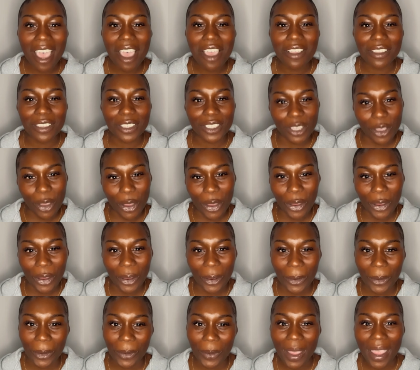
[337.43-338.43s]
So
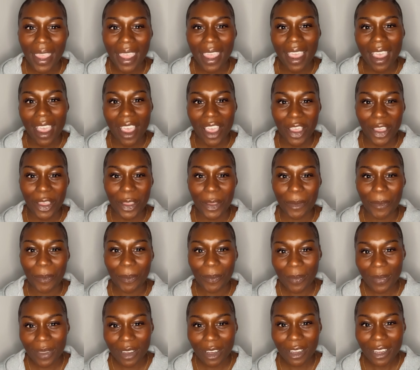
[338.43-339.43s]

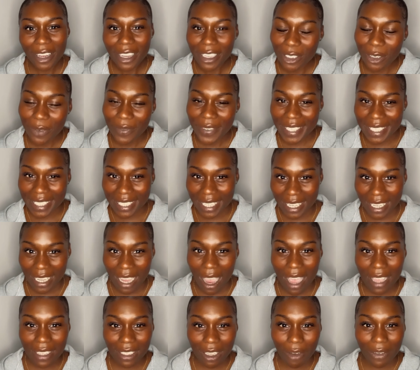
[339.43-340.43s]
because obviously,
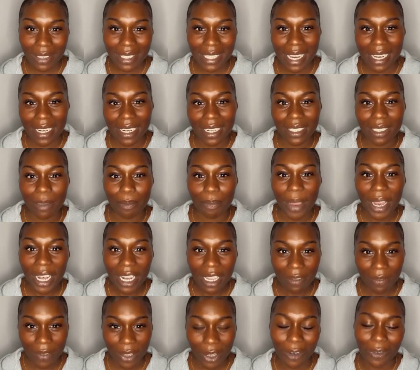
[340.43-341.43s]
as I was saying, there's a
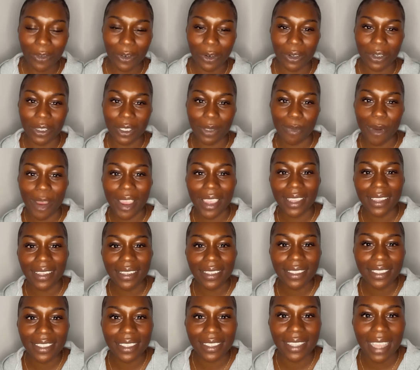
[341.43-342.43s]
benefit of knotless
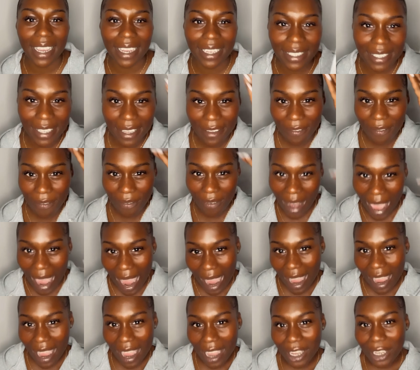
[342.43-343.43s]
braids, they sit flat.
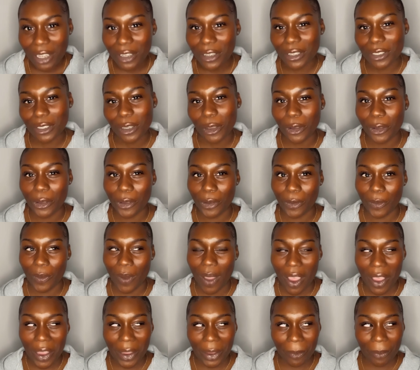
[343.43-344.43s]
So
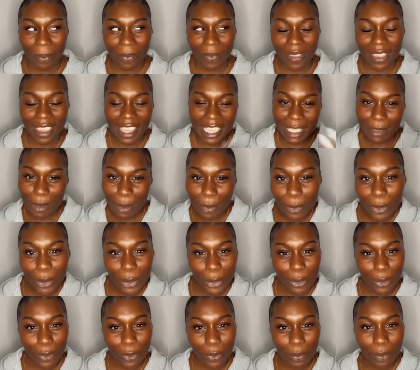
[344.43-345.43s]
these people
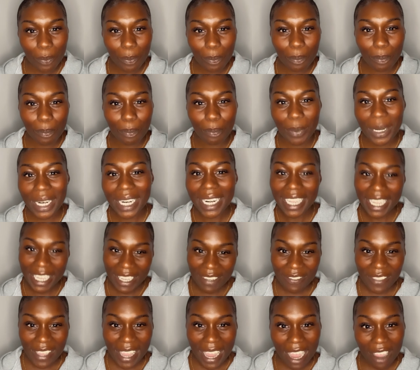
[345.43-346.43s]
who
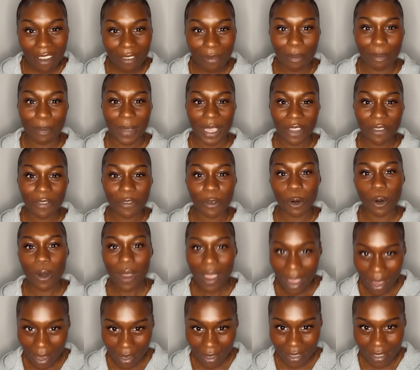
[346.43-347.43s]
believe they have big
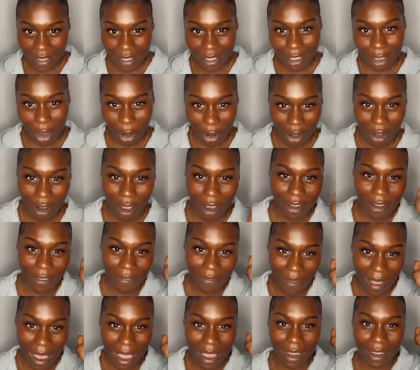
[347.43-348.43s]
foreheads don't like the
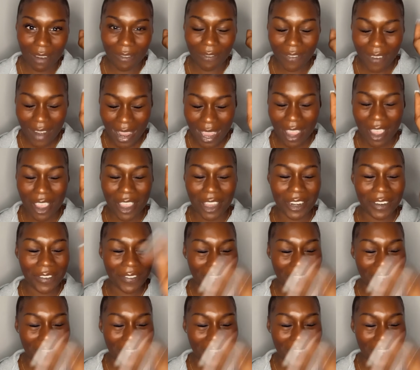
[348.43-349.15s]
fact that